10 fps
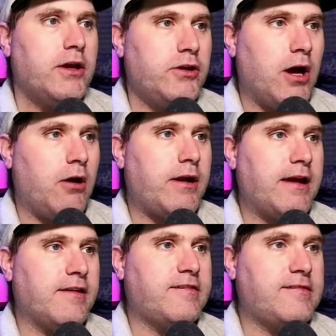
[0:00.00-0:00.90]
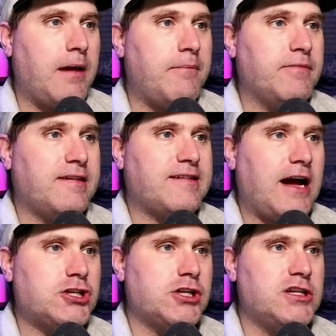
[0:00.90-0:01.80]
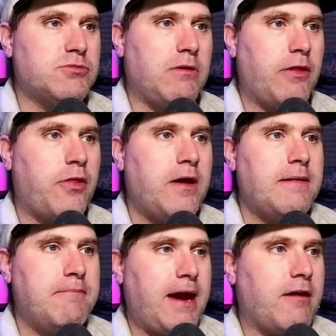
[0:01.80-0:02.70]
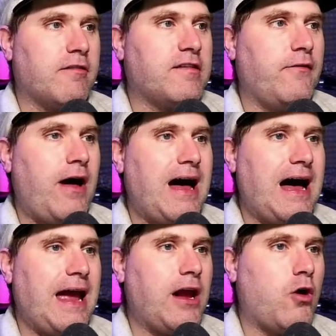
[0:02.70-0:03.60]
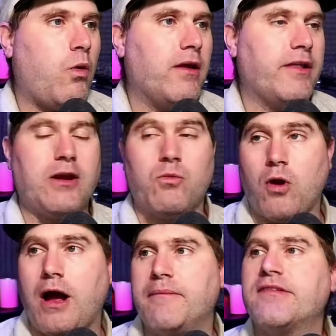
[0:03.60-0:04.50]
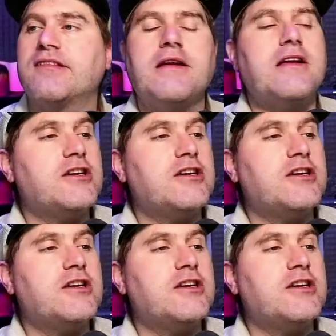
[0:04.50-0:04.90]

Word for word: noting some discussions with makers of high-quality ROMs.